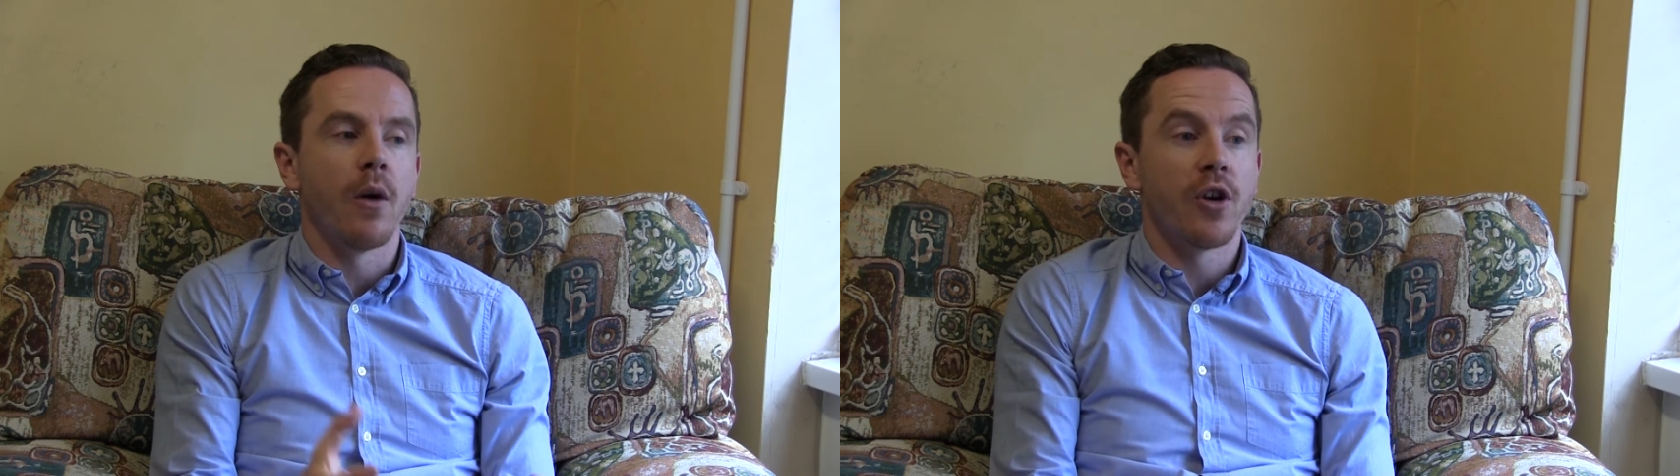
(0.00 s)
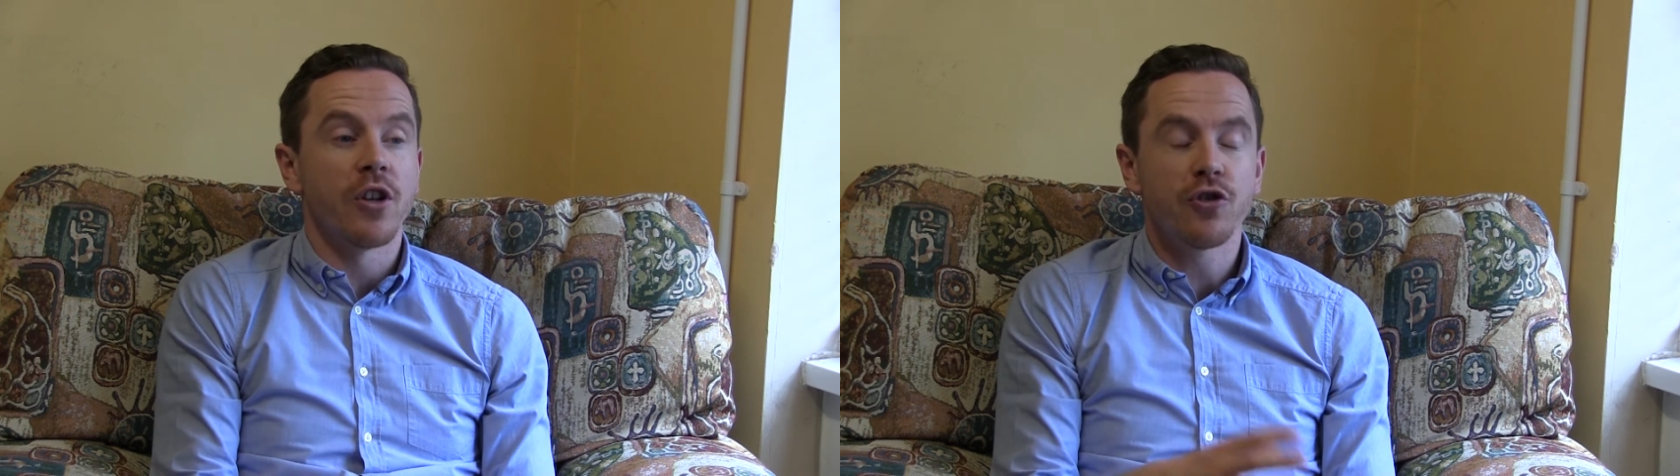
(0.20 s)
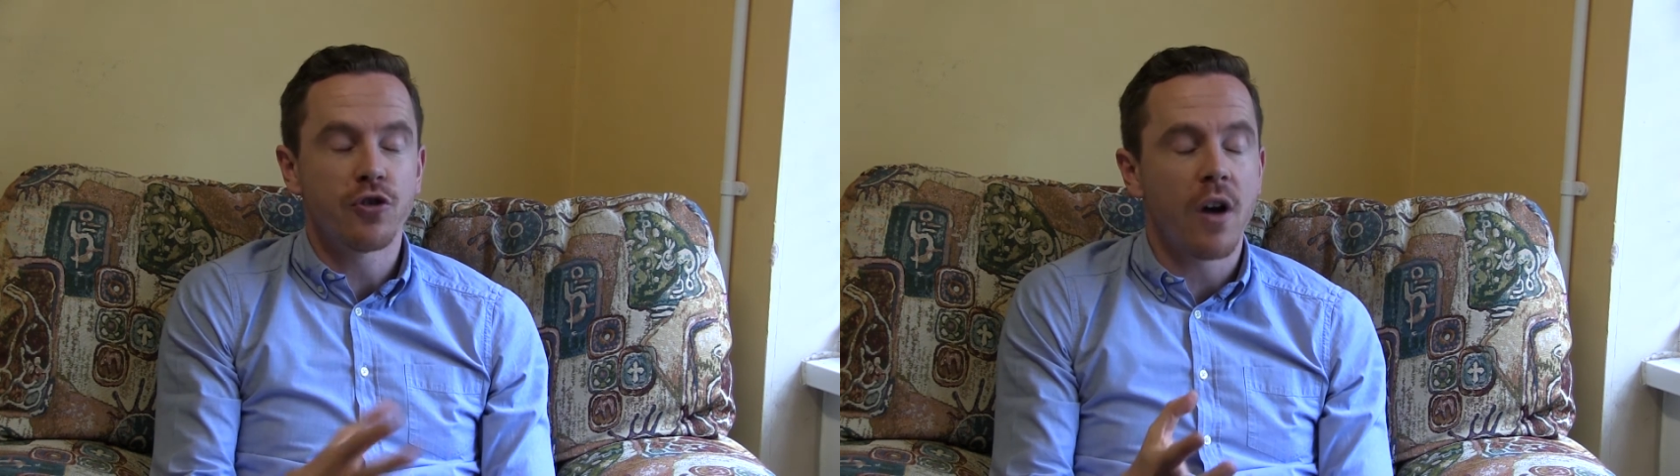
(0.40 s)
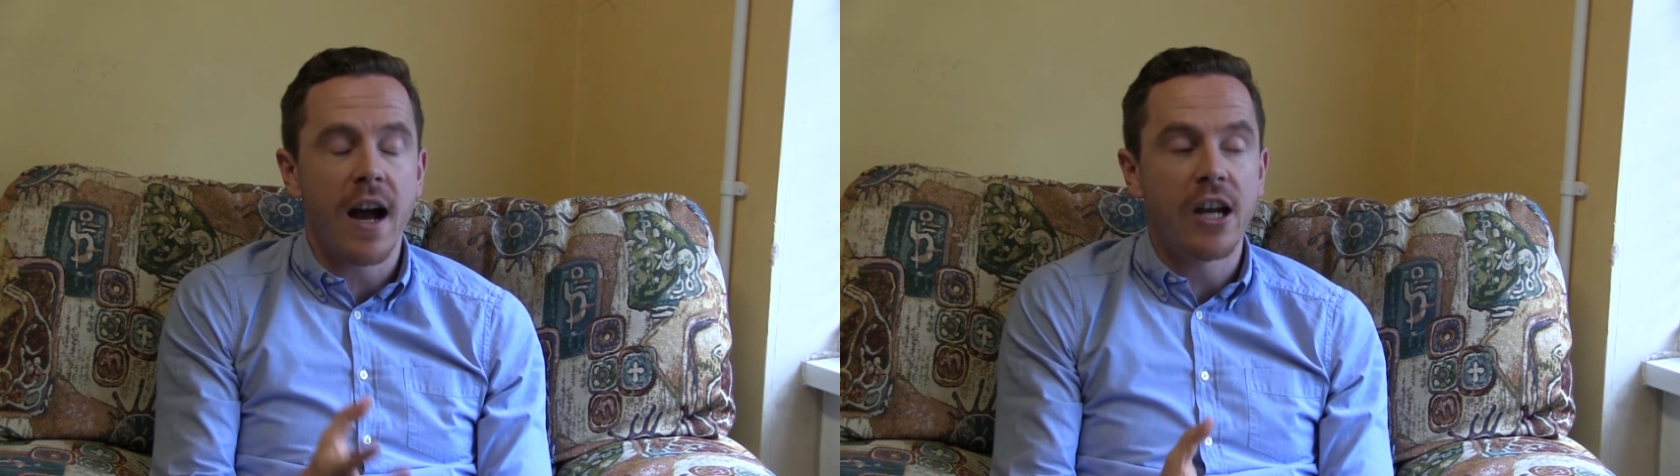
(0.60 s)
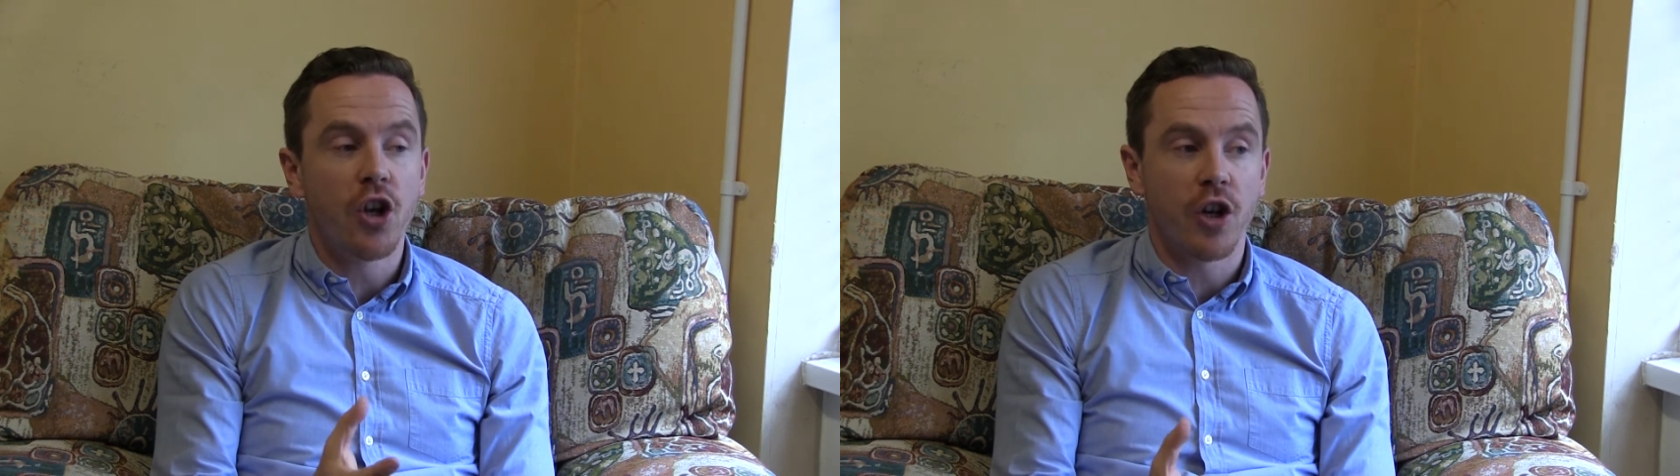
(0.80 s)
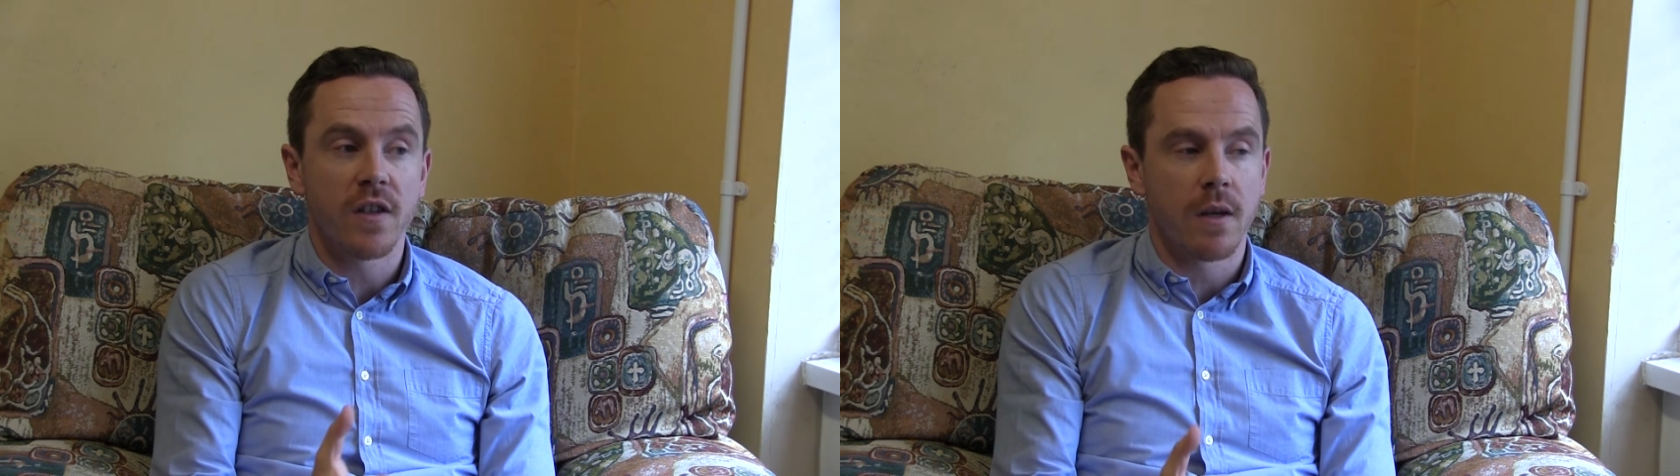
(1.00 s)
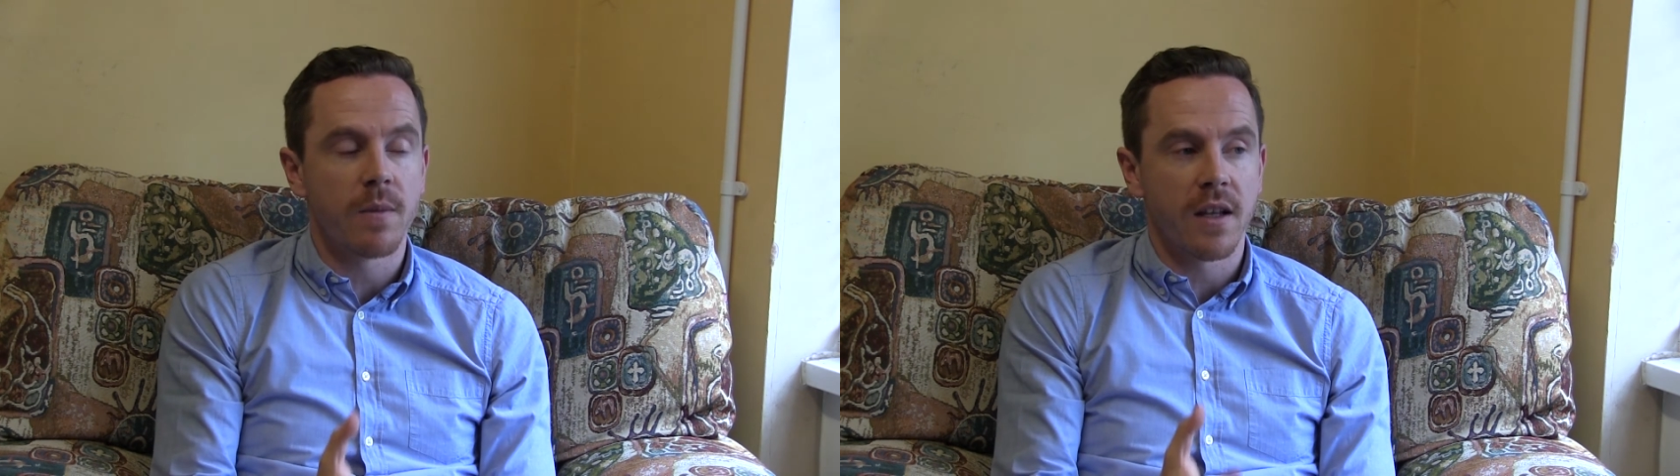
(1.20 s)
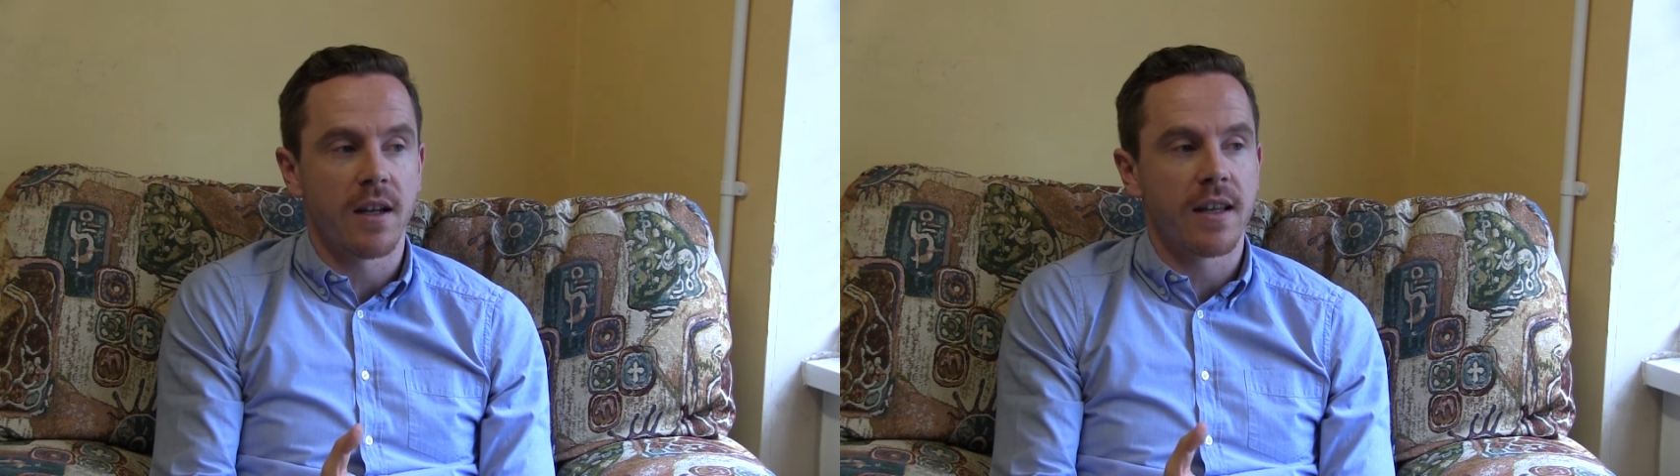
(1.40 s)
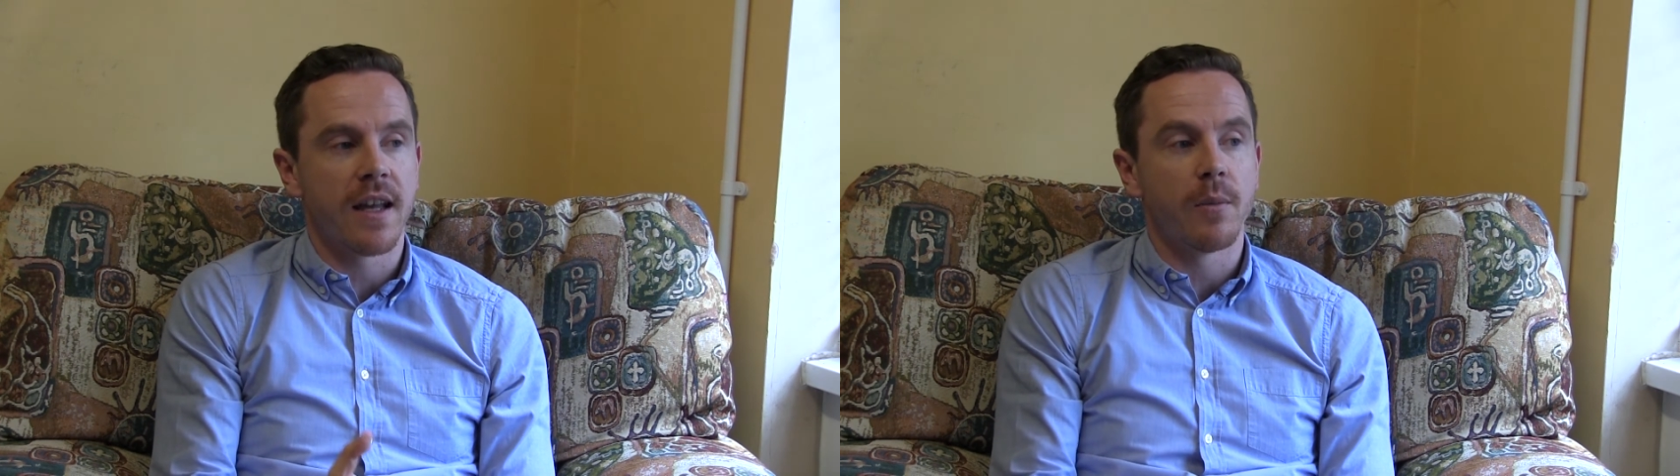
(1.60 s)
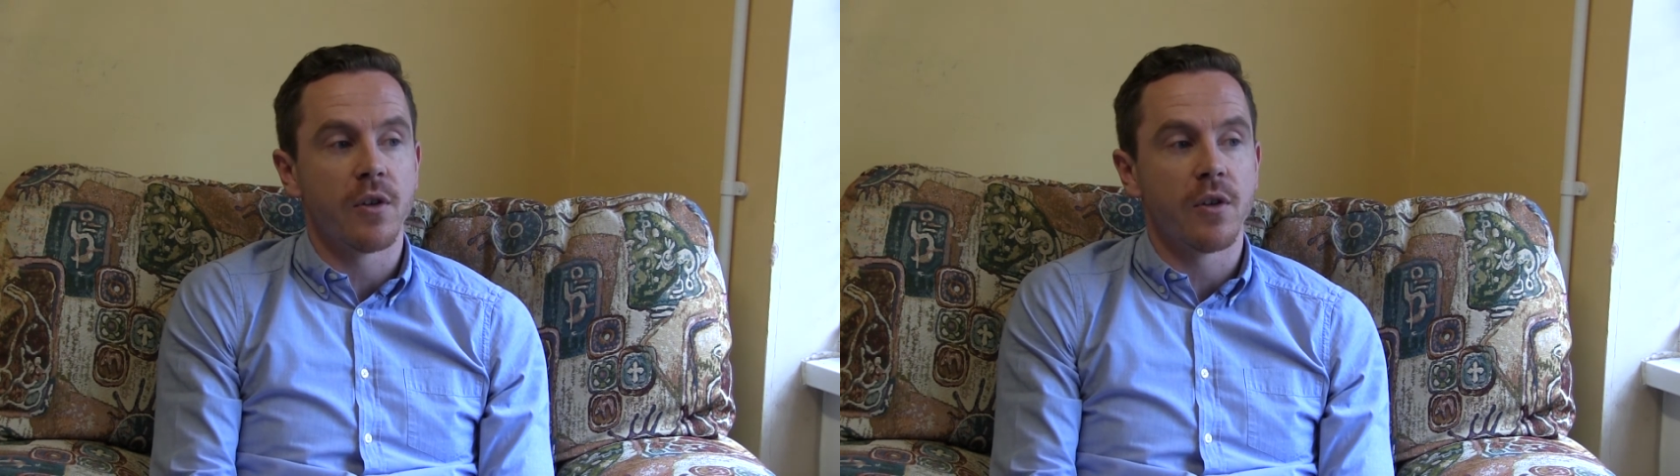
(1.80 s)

We're going to try and look at something like that,